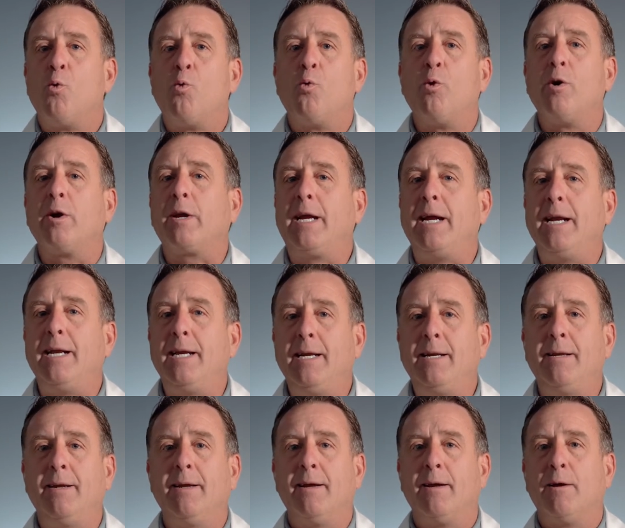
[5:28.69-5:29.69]
We're
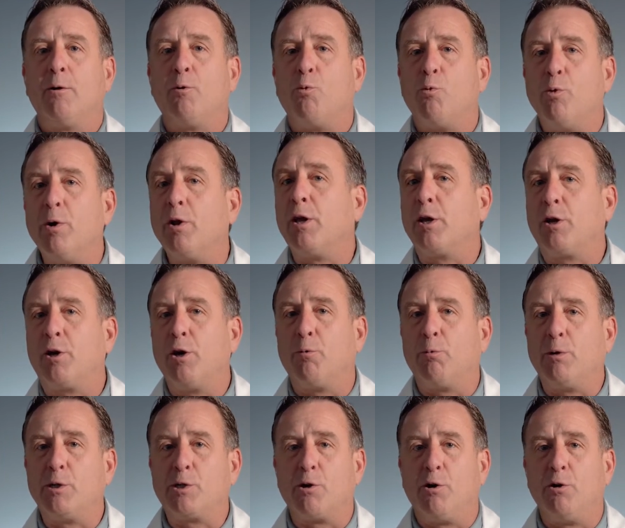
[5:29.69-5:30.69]
getting really good
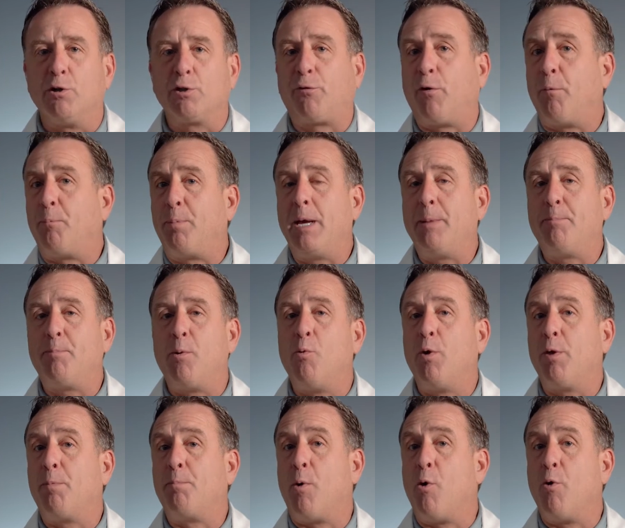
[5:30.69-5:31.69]
results for people
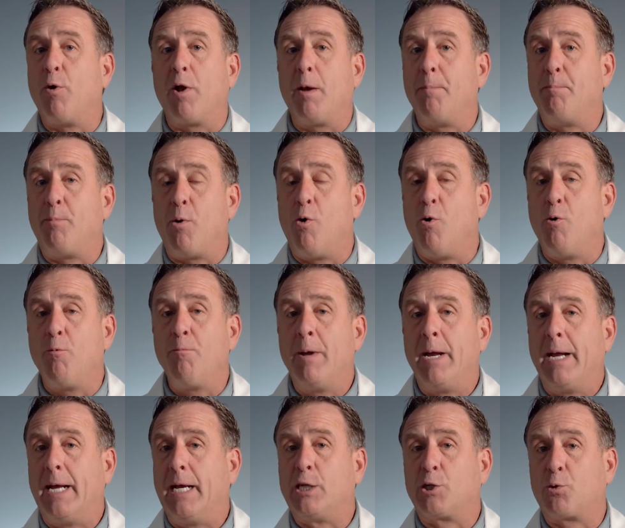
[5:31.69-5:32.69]
with bone on bone,
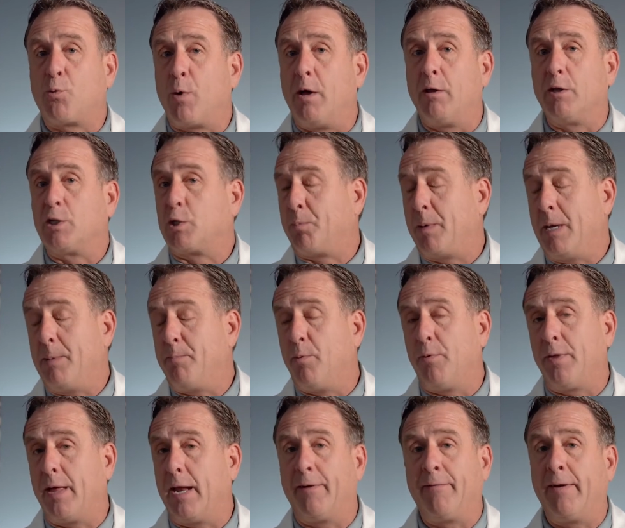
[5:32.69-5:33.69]
as well as
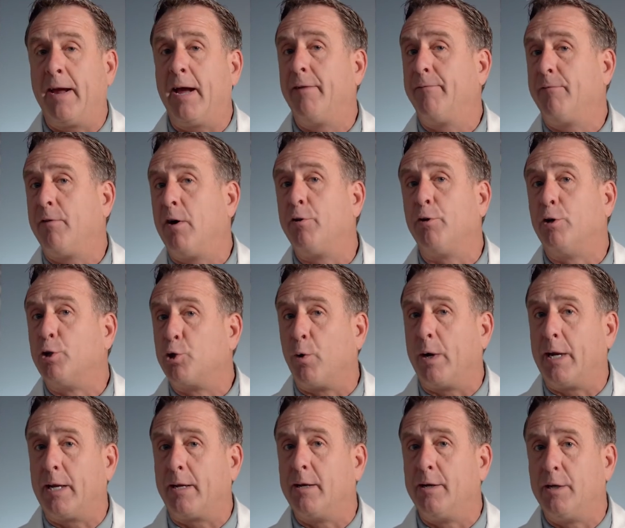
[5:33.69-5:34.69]
people that have had other
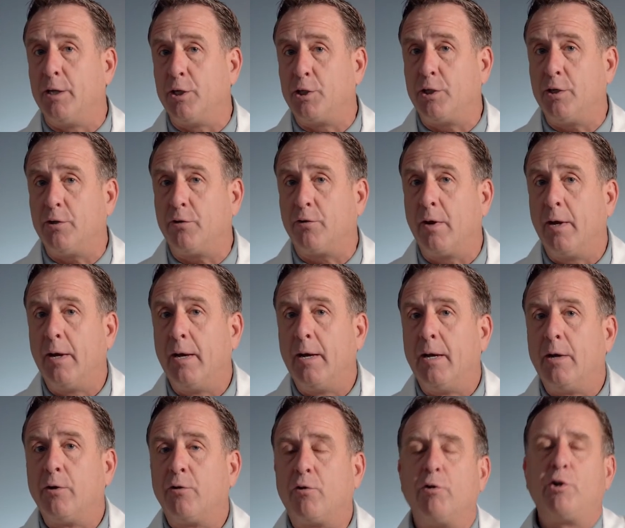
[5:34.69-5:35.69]
joint conditions.
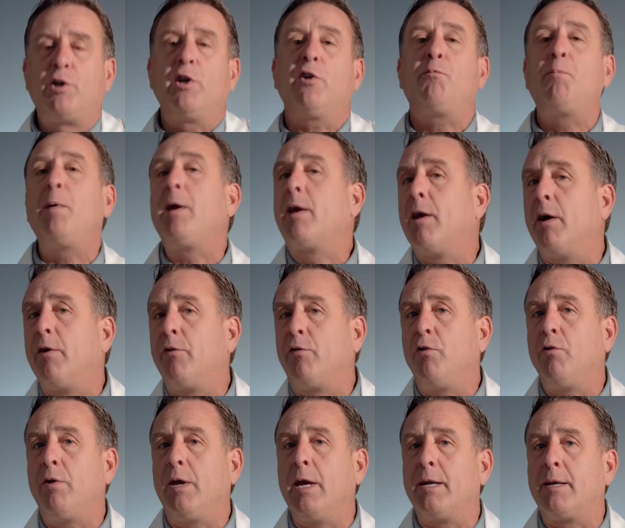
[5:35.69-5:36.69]
So just because
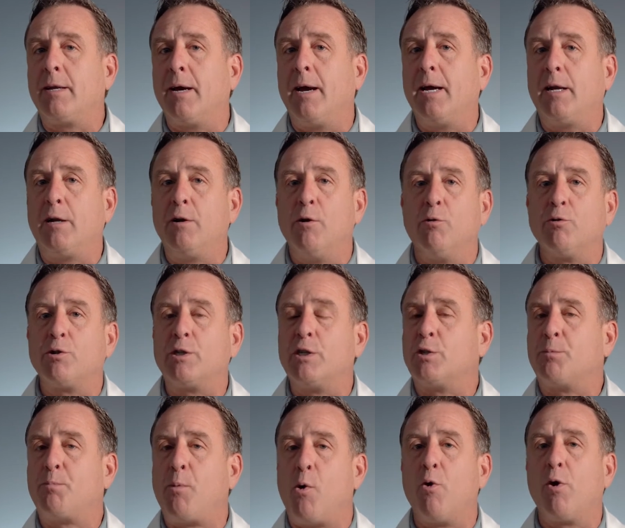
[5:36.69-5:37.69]
you get diagnosed
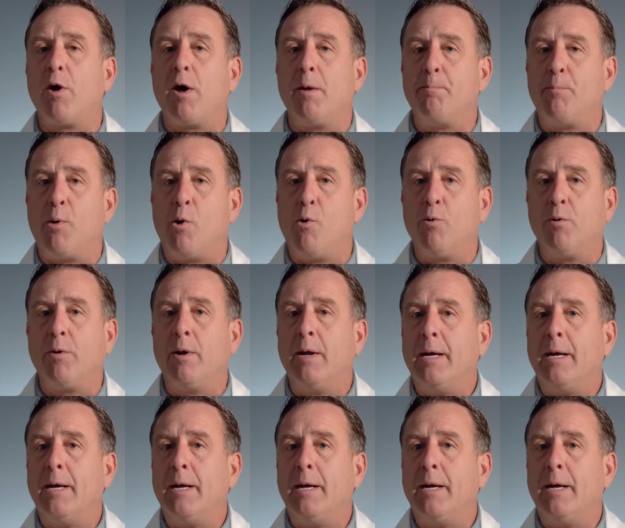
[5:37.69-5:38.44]
as bone on bone